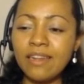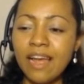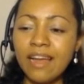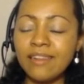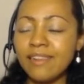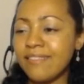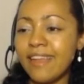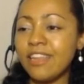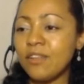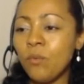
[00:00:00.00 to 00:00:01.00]

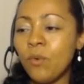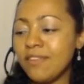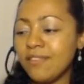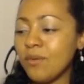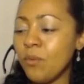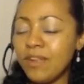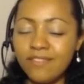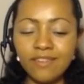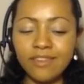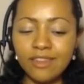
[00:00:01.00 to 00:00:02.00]
understanding what is
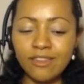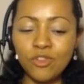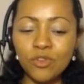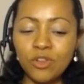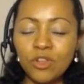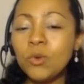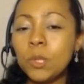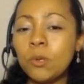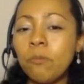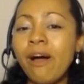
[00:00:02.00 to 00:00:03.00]
the
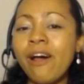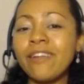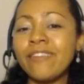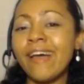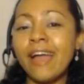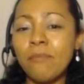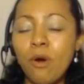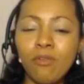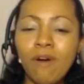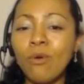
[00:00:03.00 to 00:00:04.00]
usual paradigm
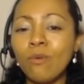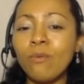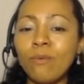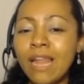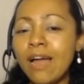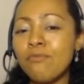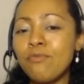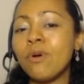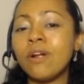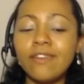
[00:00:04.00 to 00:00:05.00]
of how life
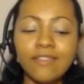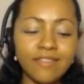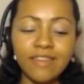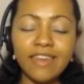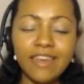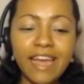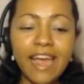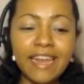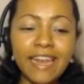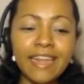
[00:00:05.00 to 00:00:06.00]
works,
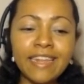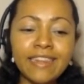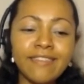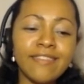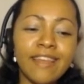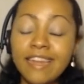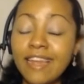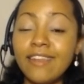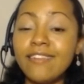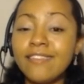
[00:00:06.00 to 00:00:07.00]
and
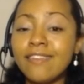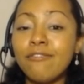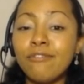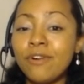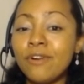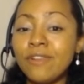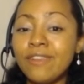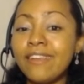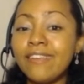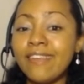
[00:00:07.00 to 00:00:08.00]
then they discover
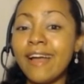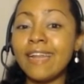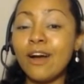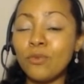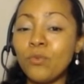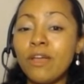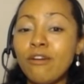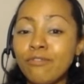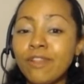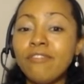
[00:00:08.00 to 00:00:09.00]
the inside out way
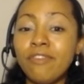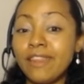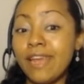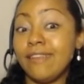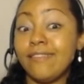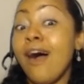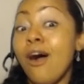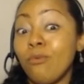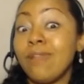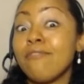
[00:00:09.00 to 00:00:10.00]
of living, that is
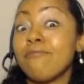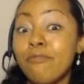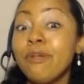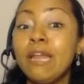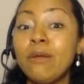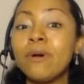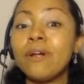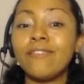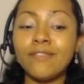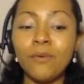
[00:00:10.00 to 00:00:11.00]
how life really
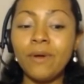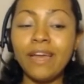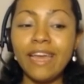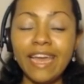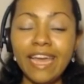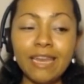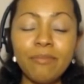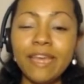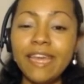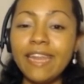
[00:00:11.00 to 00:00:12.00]
works. So in the
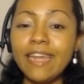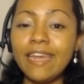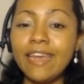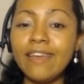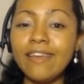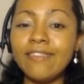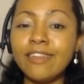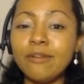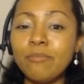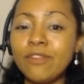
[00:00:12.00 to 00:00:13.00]
beginning is a
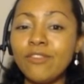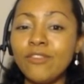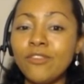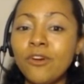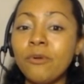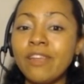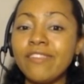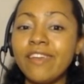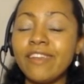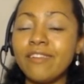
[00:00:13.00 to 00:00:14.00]
little bit
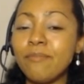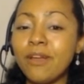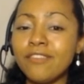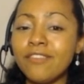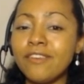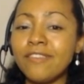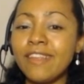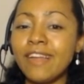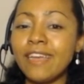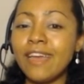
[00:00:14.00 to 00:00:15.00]
disorientated, because it's
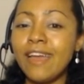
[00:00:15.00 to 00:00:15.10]
like